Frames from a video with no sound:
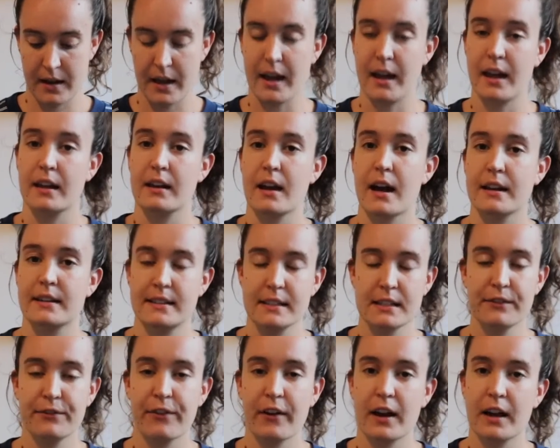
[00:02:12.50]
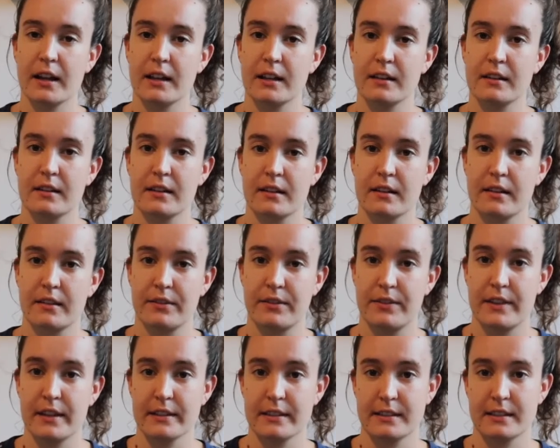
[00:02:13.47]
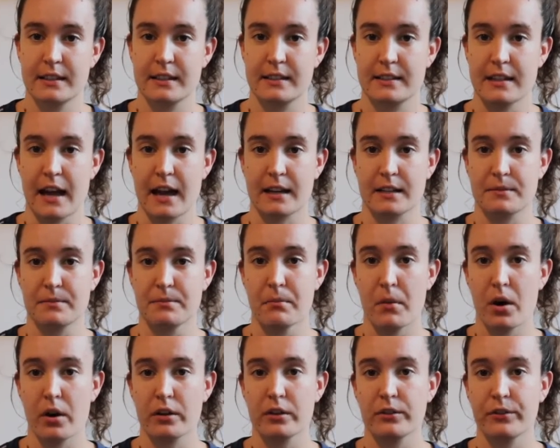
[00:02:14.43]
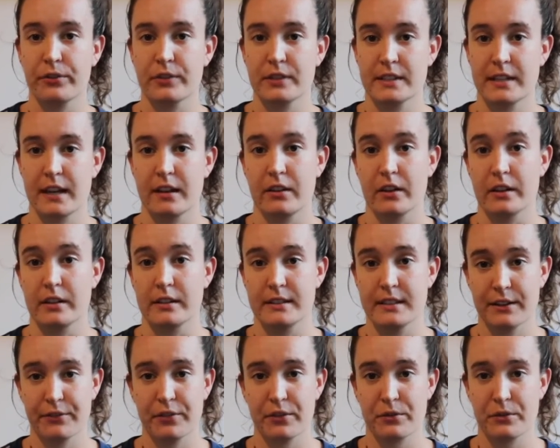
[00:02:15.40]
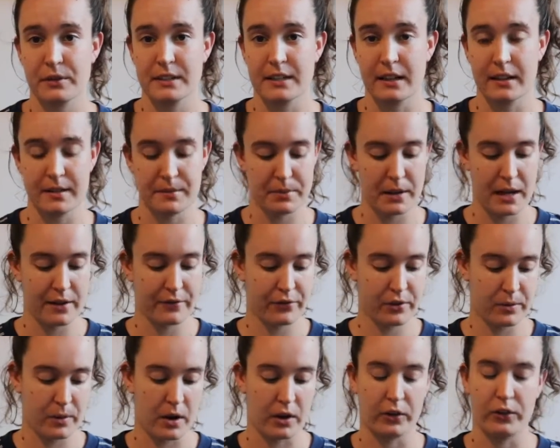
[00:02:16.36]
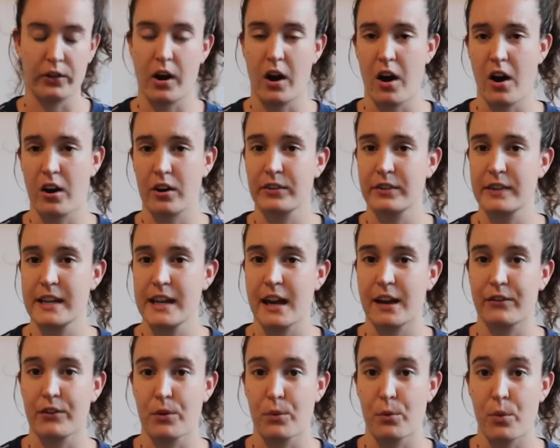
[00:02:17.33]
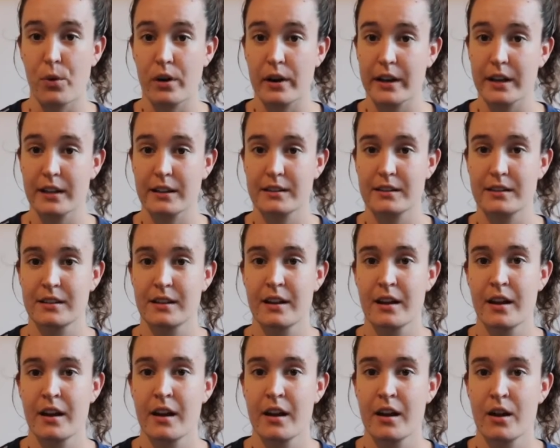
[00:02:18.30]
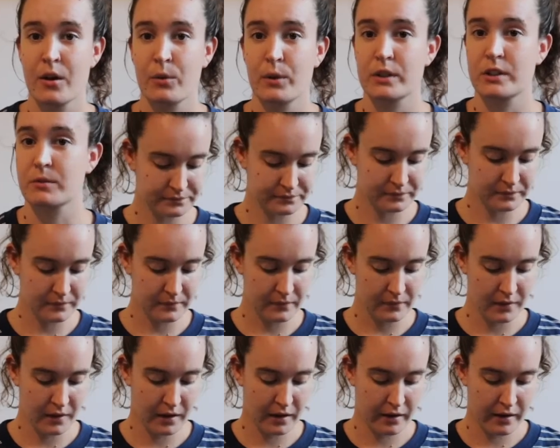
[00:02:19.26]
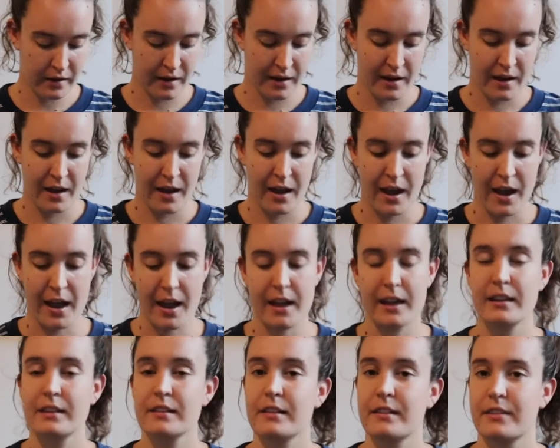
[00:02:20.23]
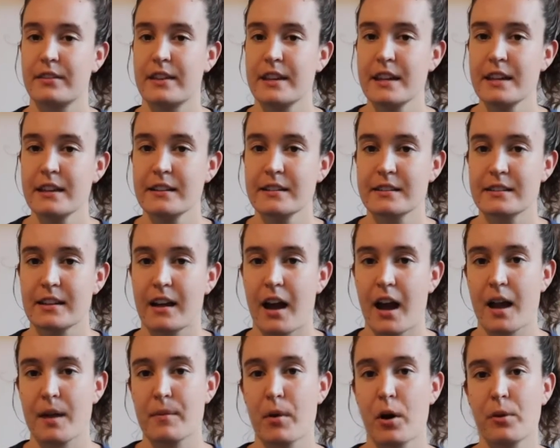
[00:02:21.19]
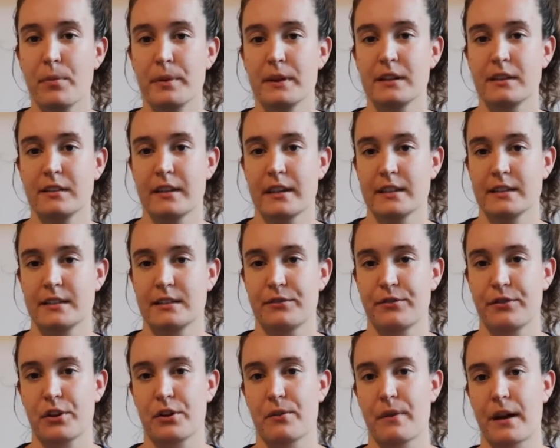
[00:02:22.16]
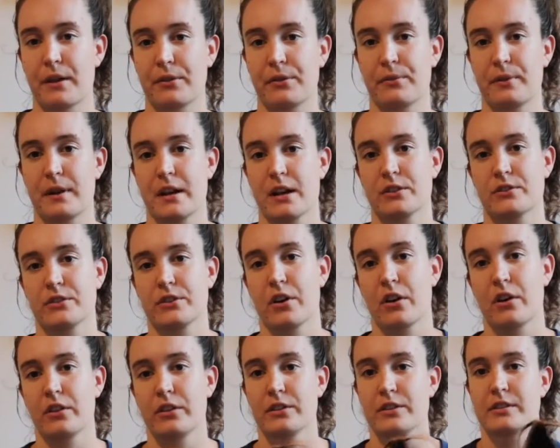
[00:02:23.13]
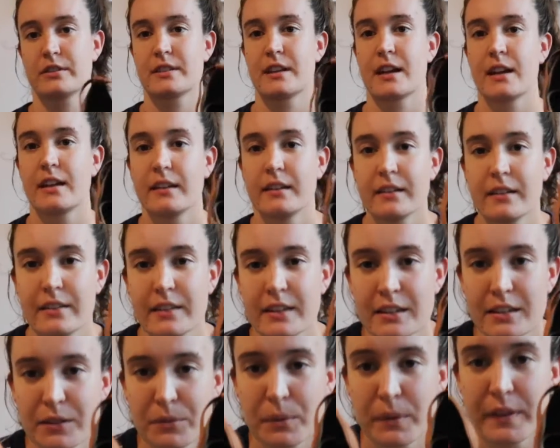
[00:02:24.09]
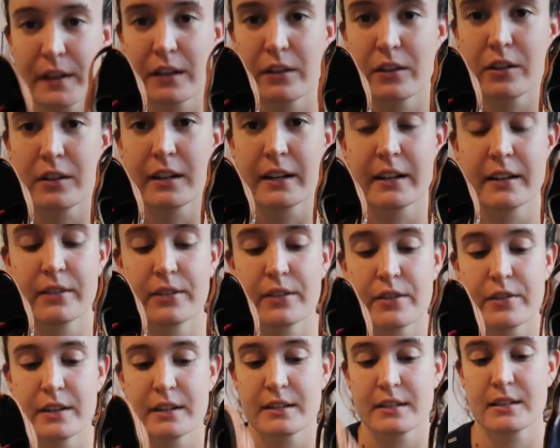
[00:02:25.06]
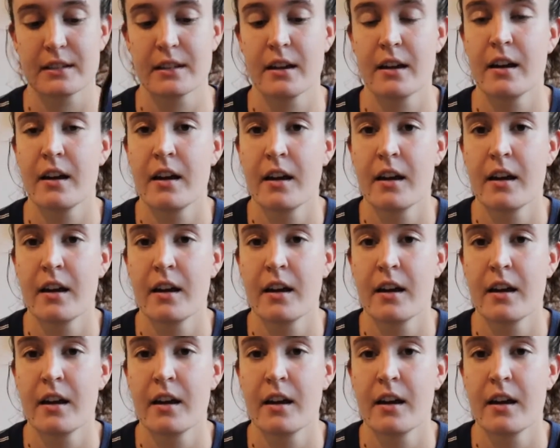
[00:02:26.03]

And I did find this exact model for sale on a different reselling platform called Hardly Ever Worn It, which, and these I'm hoping to list for around three hundred dollars. And this is what they look like. They're this,